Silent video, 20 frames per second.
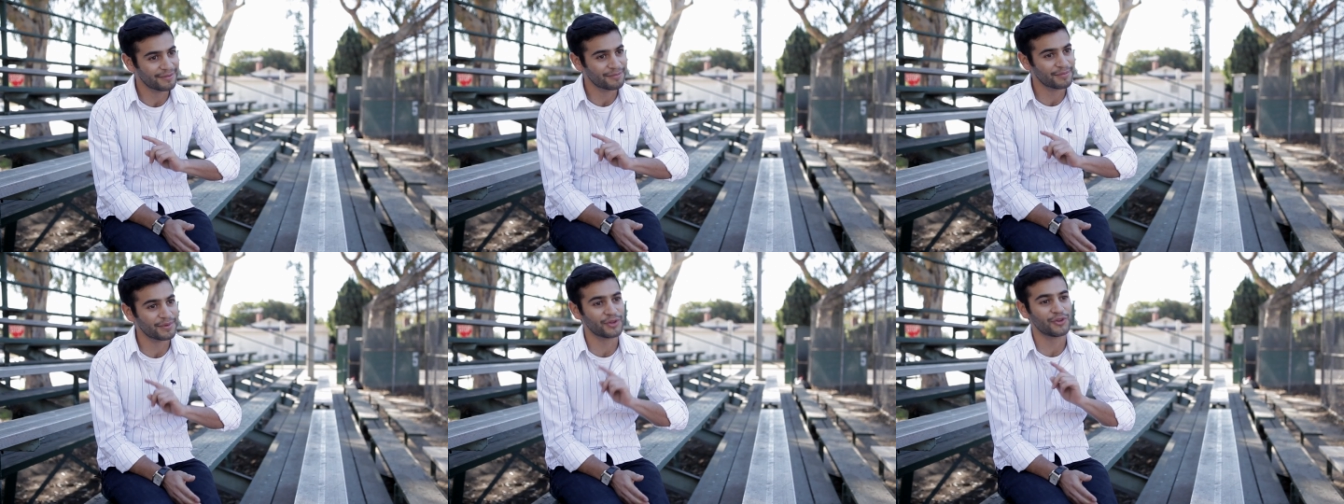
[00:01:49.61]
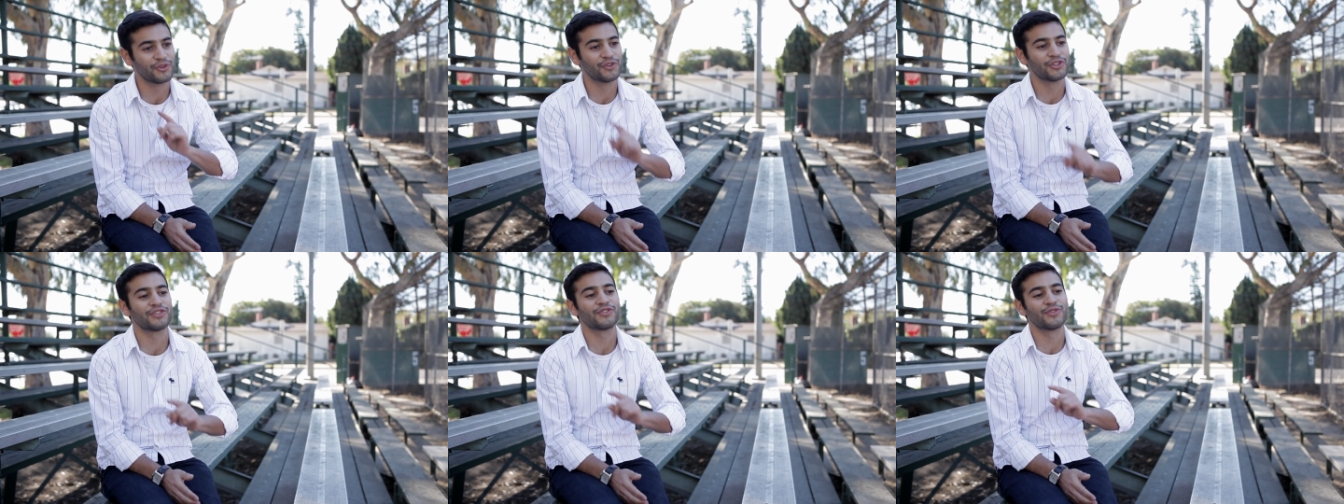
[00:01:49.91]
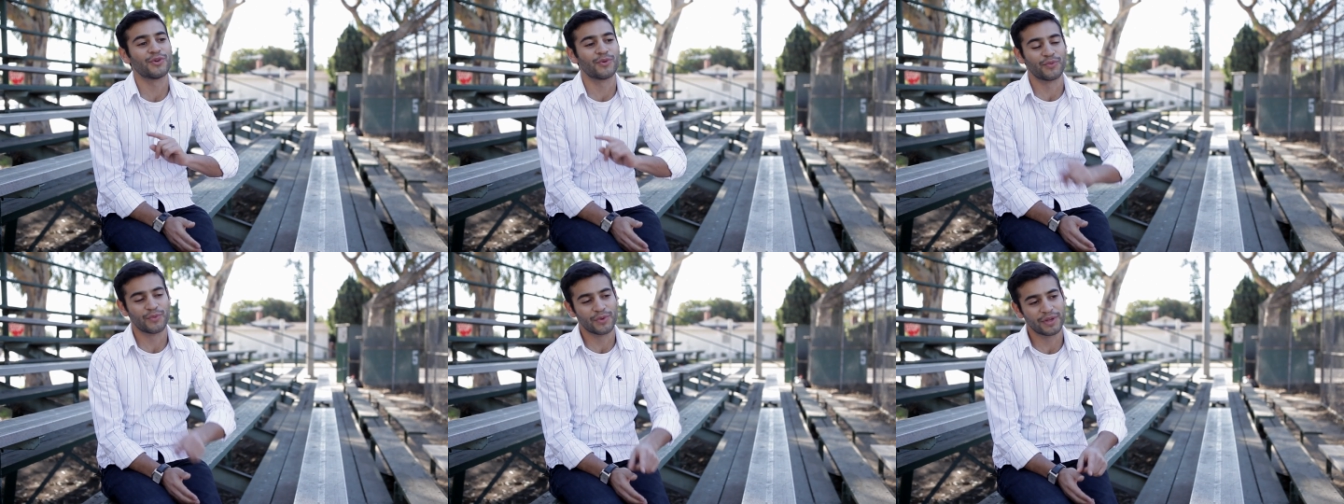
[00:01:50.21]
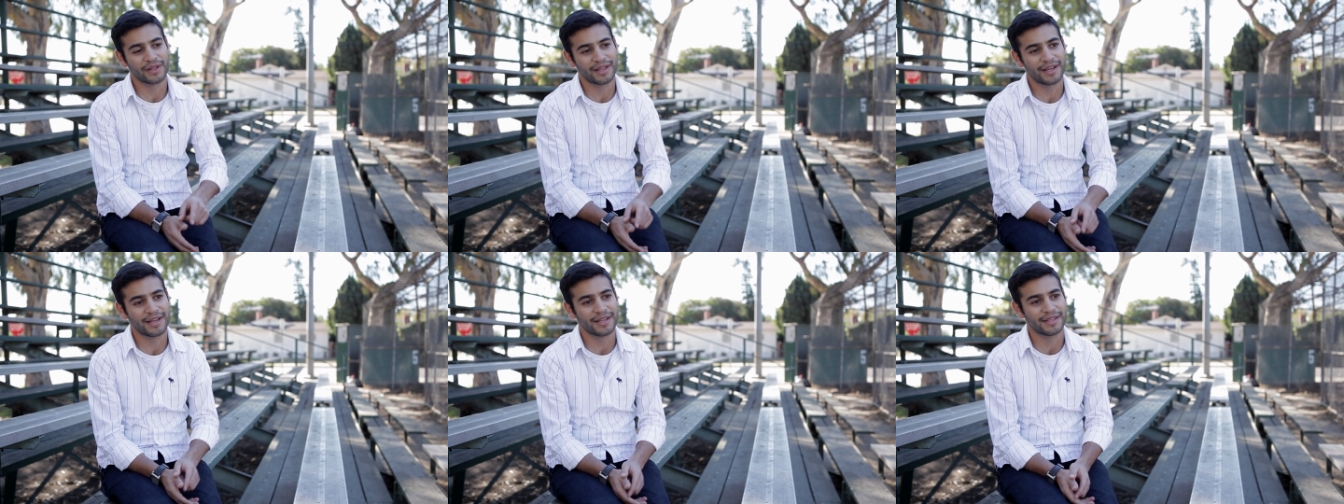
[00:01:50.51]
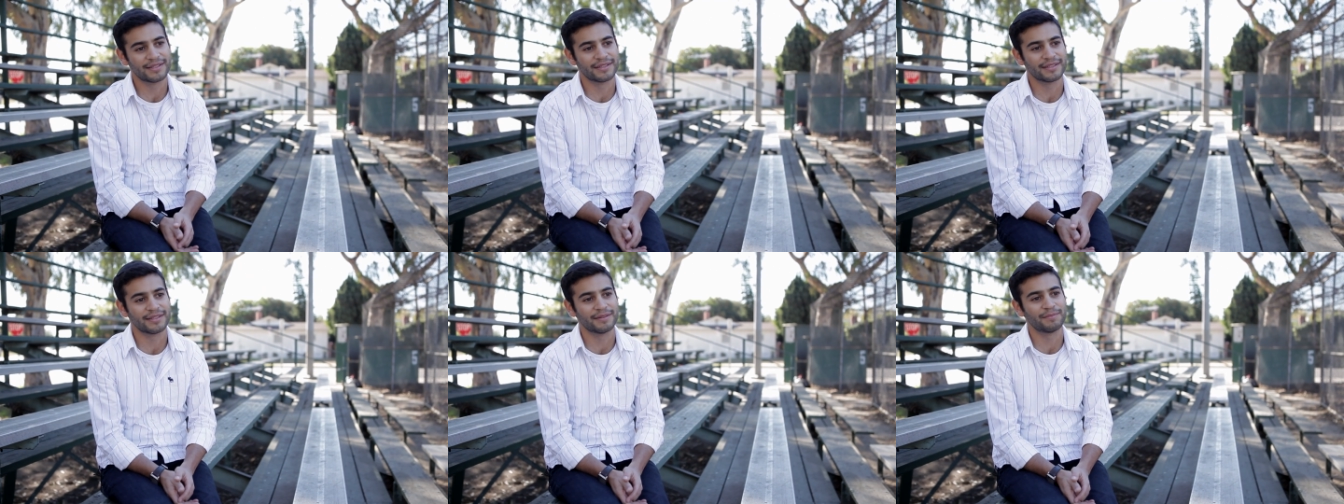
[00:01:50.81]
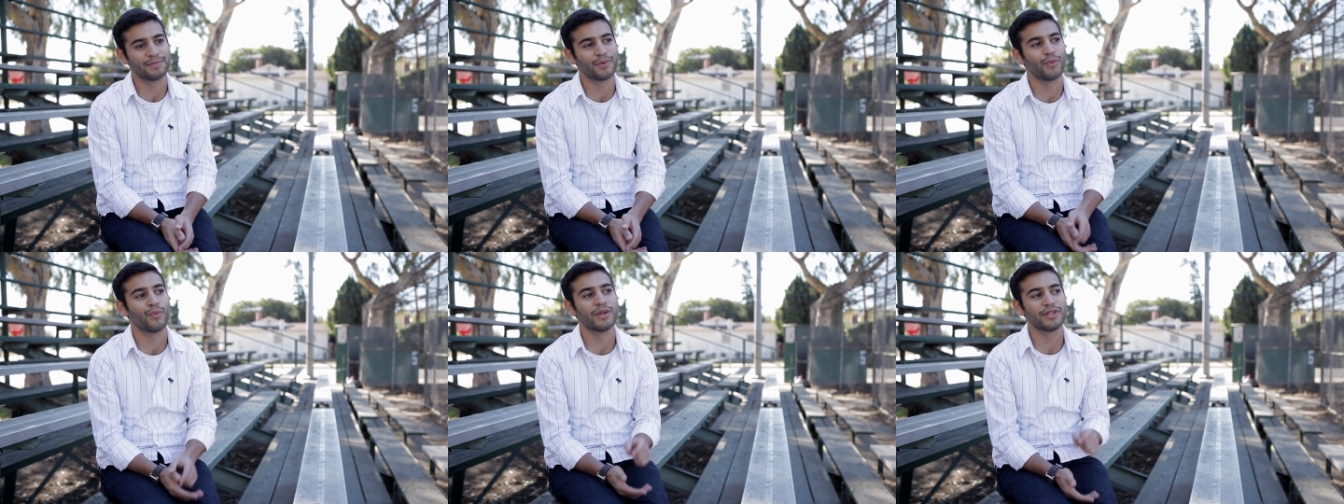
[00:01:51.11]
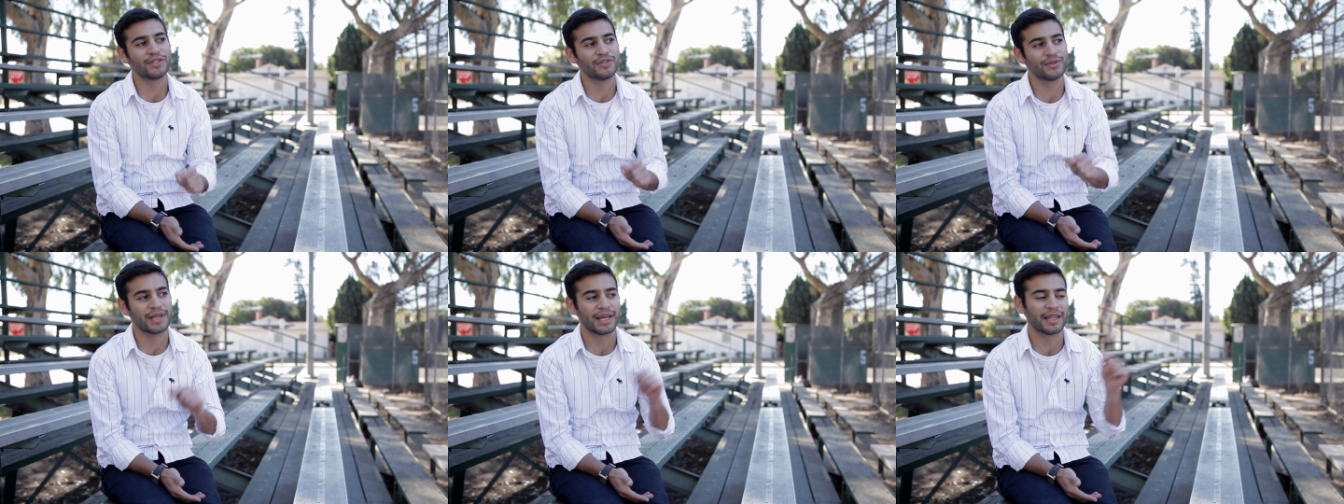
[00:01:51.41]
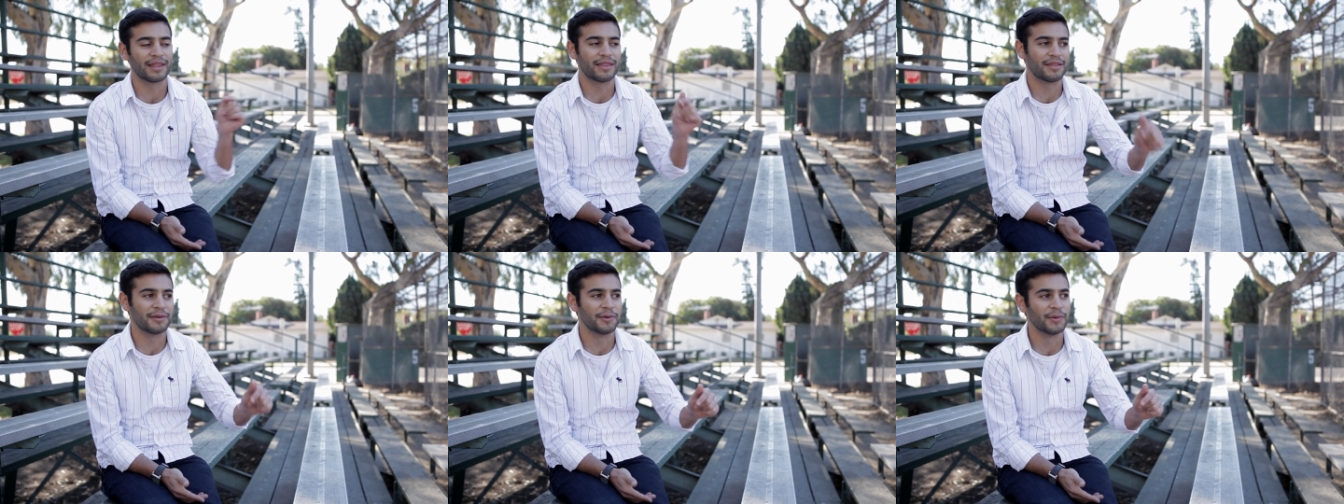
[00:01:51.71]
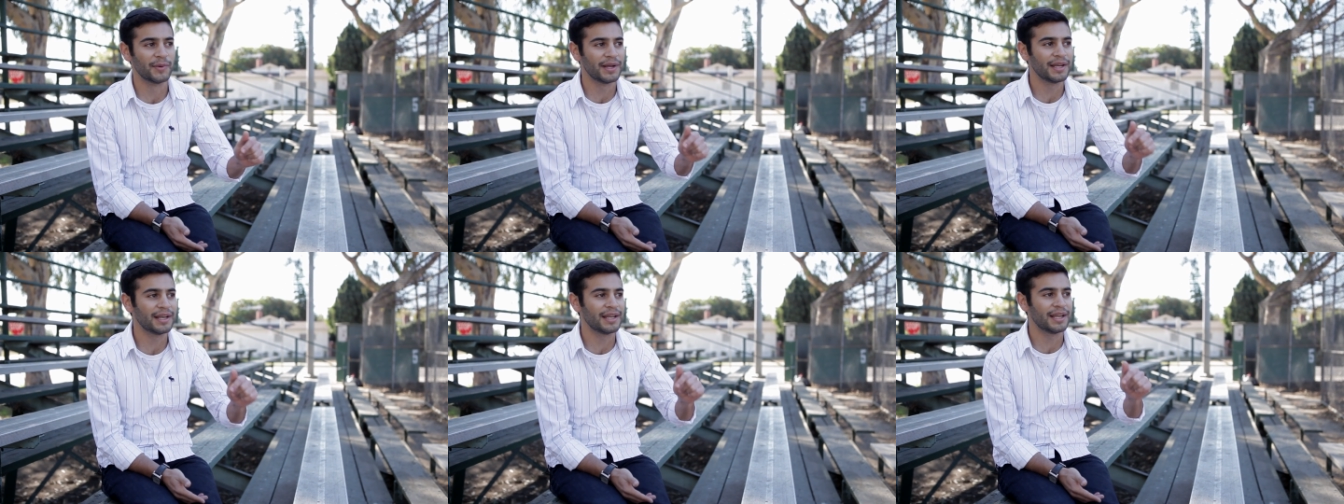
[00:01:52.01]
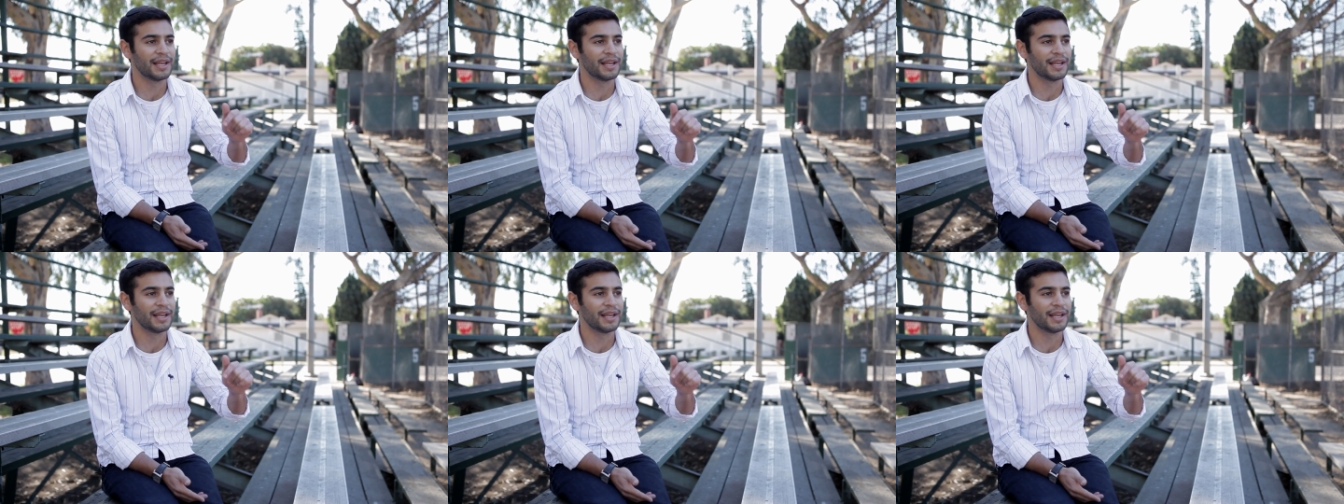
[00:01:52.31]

but you just don't realize it. But once you get through it